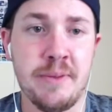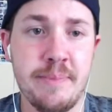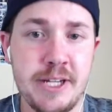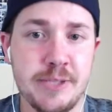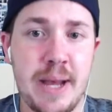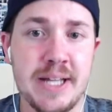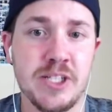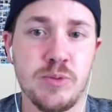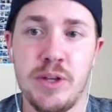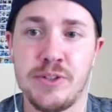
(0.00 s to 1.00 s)
the base paths
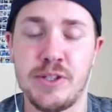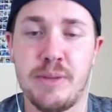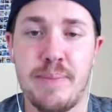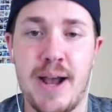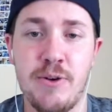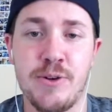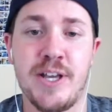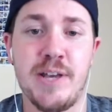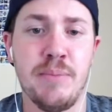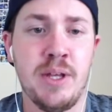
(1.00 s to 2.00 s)
as well as in the power
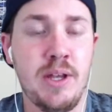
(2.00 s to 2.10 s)
game,